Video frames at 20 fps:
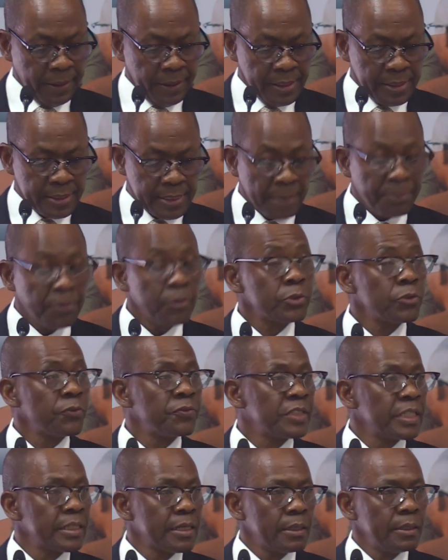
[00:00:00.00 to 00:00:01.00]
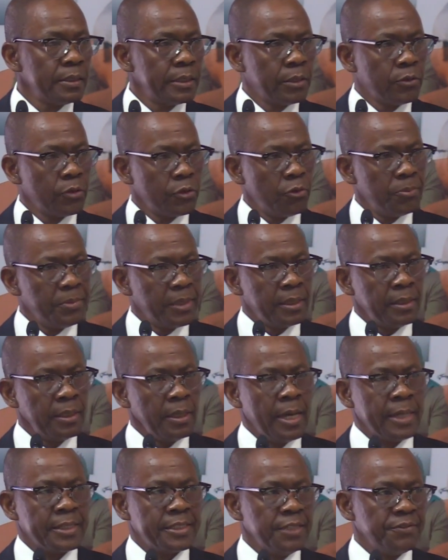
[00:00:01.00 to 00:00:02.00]
in support of general
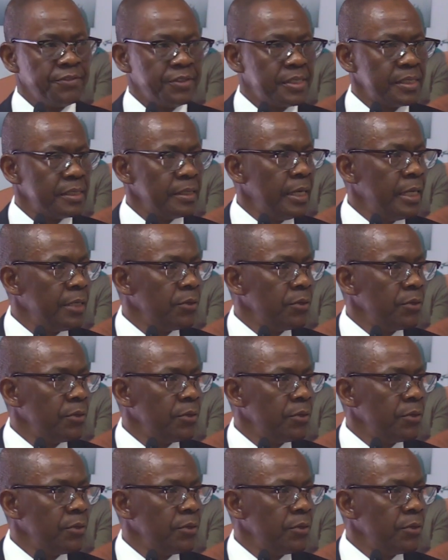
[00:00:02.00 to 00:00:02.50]
economic activity,